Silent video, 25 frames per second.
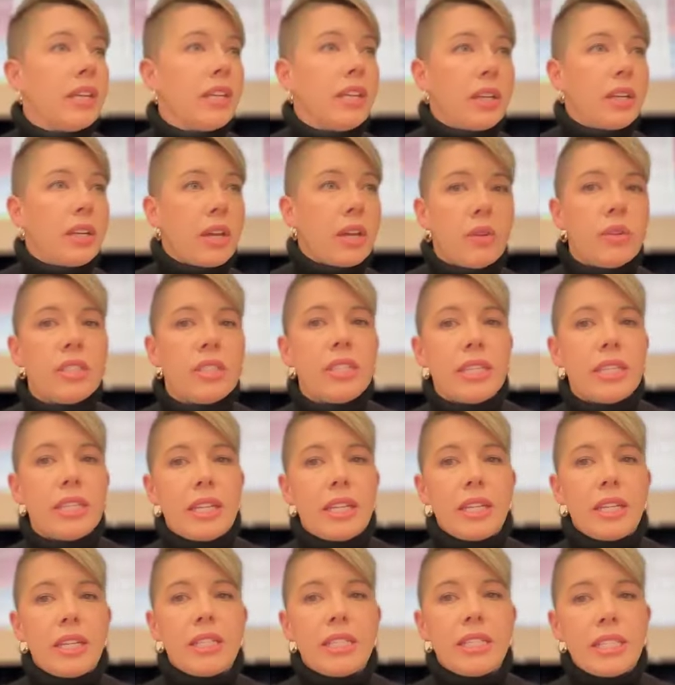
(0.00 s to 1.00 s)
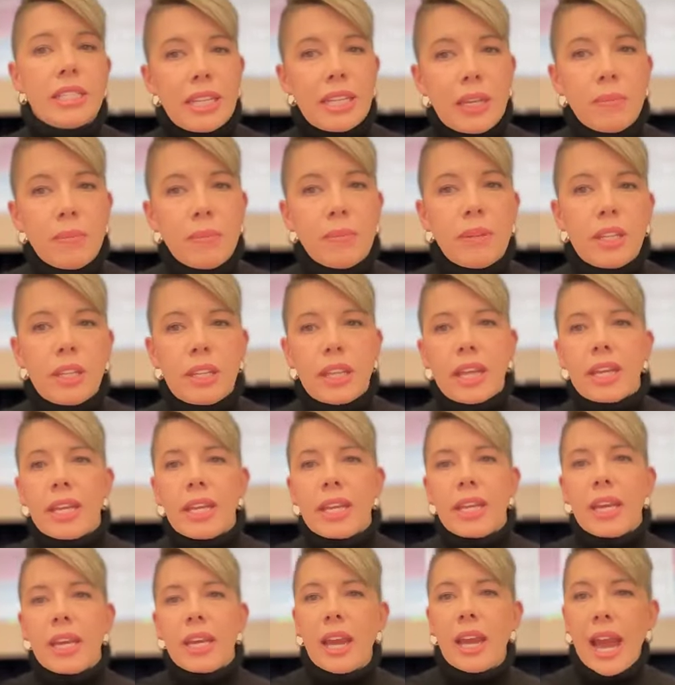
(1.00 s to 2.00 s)
to keep,
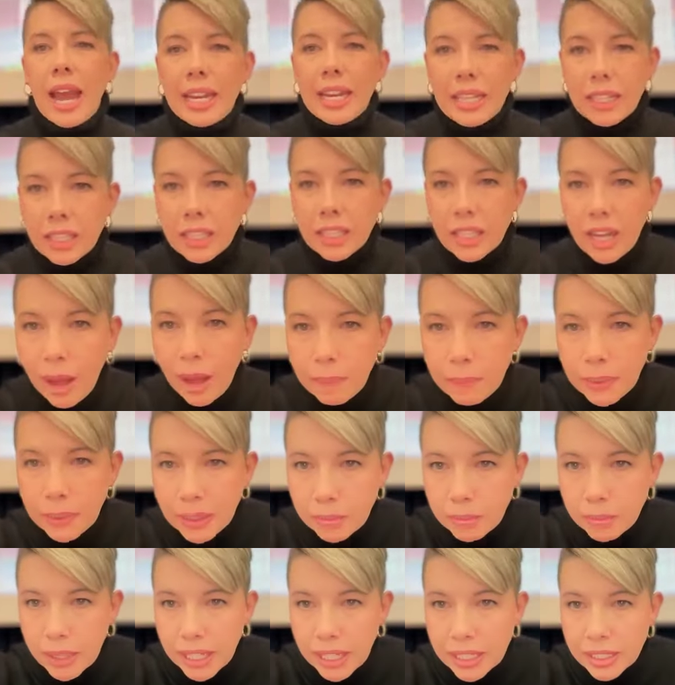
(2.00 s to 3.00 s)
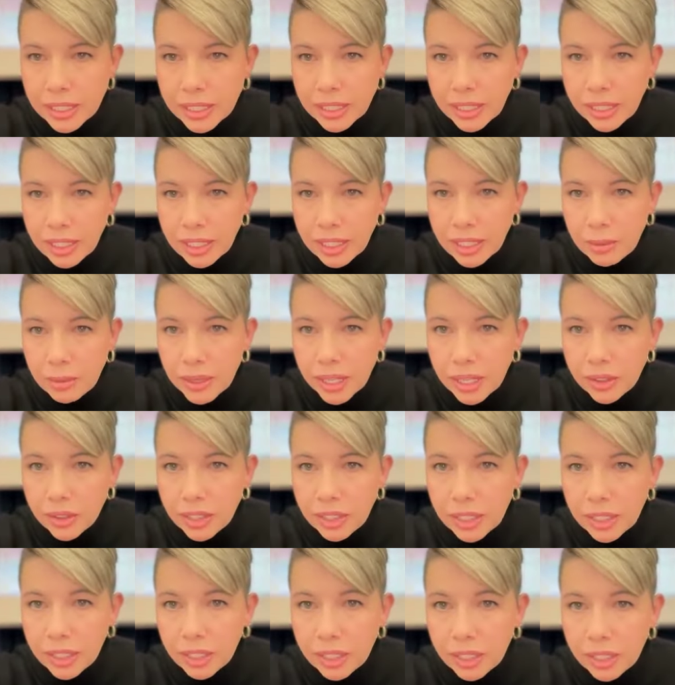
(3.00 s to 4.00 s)
like, I can copy and paste an email in
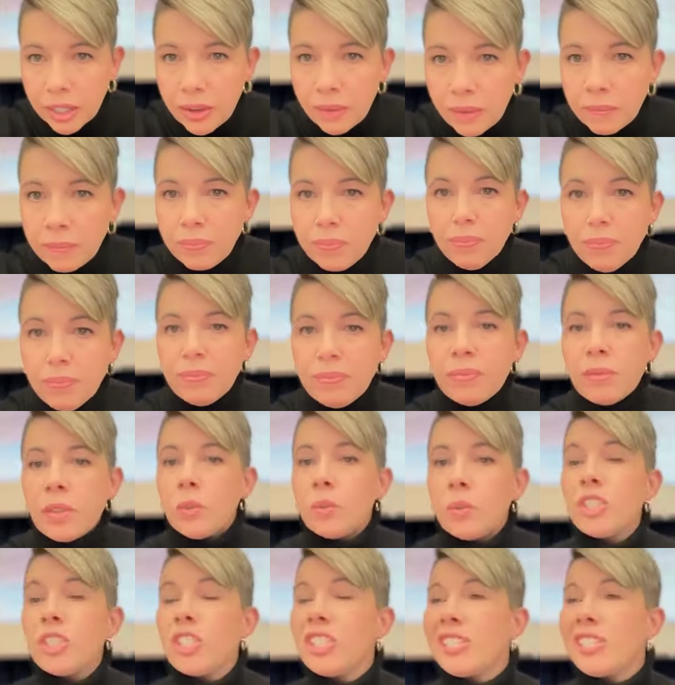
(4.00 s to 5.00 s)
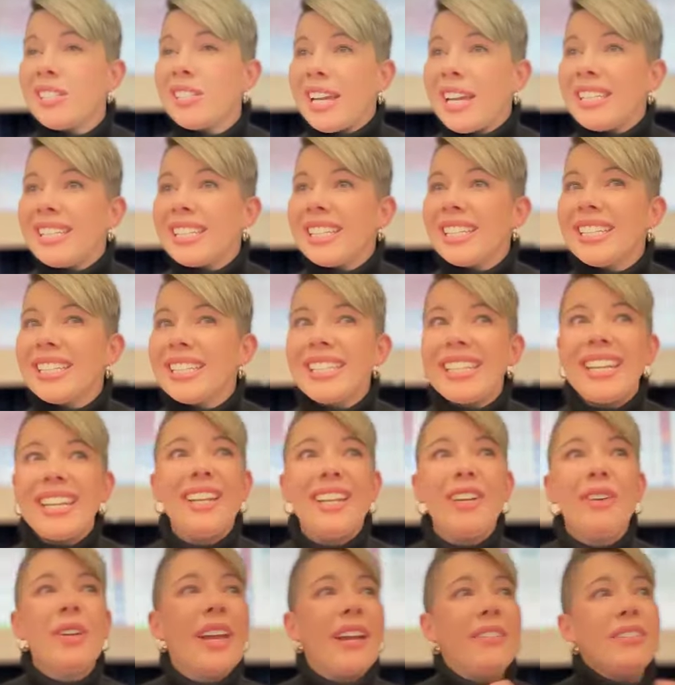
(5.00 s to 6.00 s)
here, which is nice because then
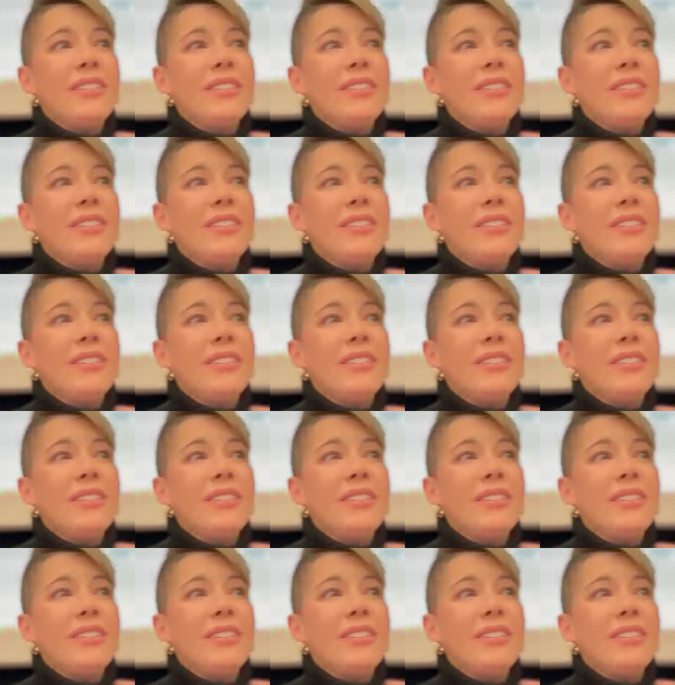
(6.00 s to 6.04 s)
I don't